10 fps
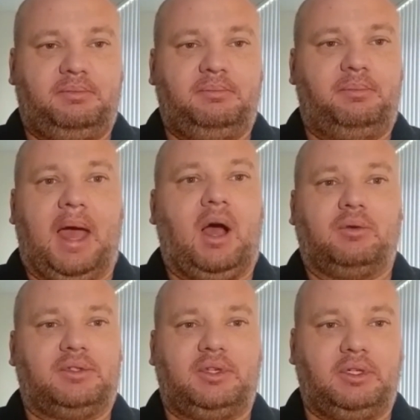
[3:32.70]

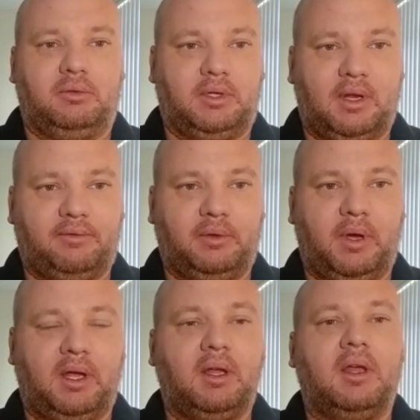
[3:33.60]
bows to you in every
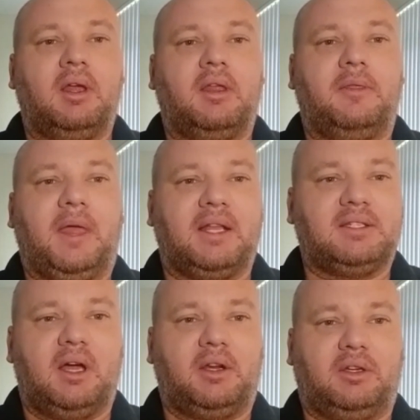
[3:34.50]
way. That's
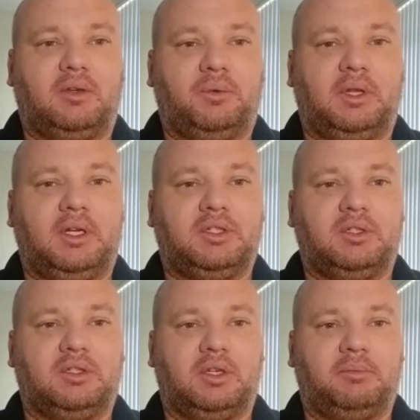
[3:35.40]
not a good
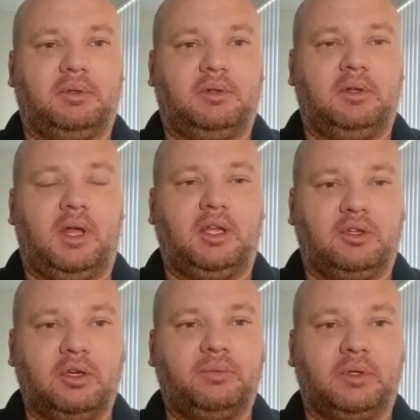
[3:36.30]
relationship. A
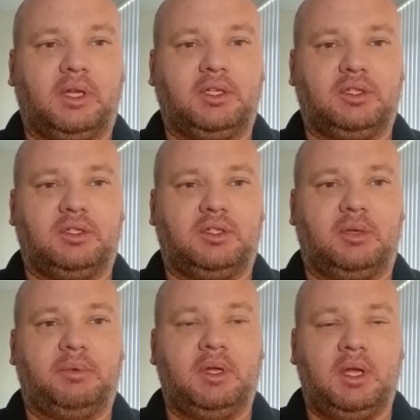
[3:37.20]
good
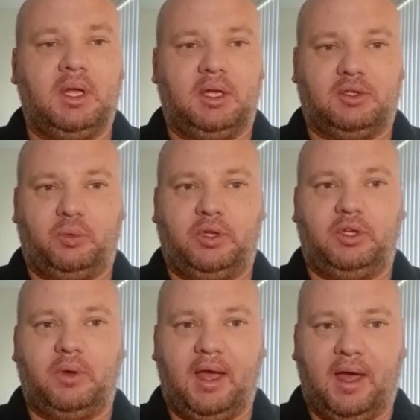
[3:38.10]
relationship is when you
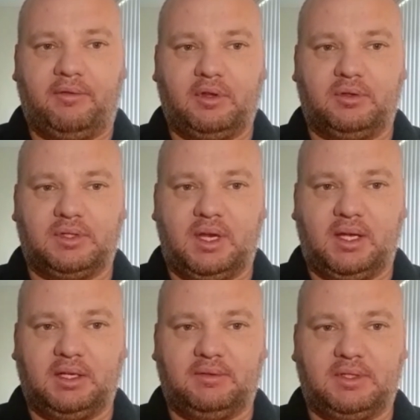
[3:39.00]
have those
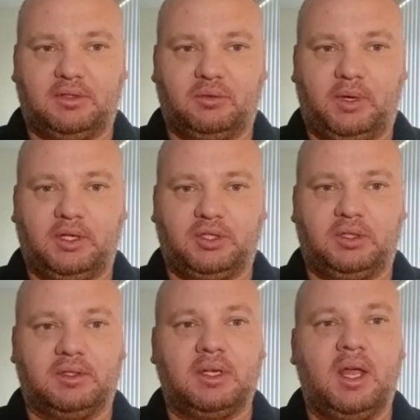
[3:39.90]
negative
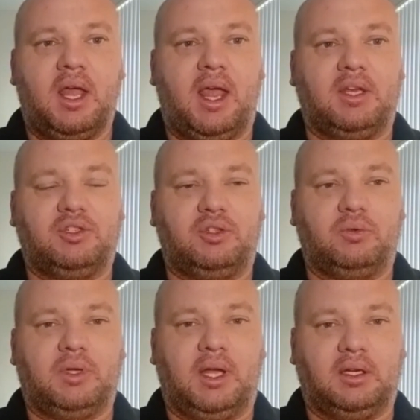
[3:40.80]
situations and you
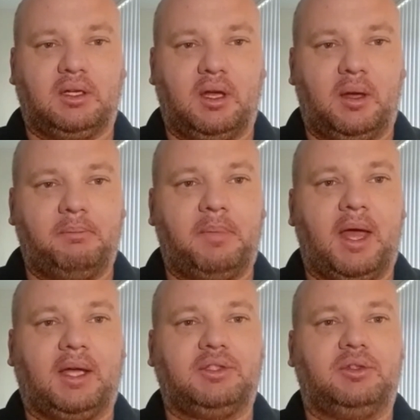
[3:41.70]
can come
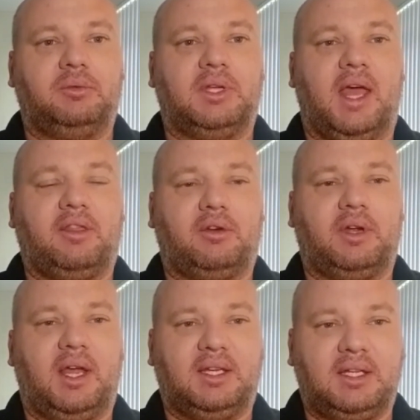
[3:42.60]
back together
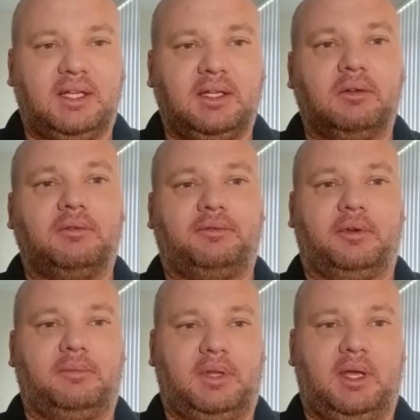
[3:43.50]
and heal
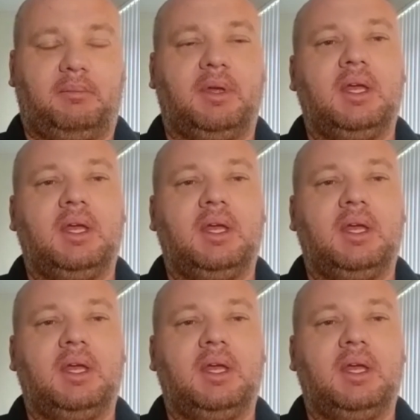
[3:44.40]
from them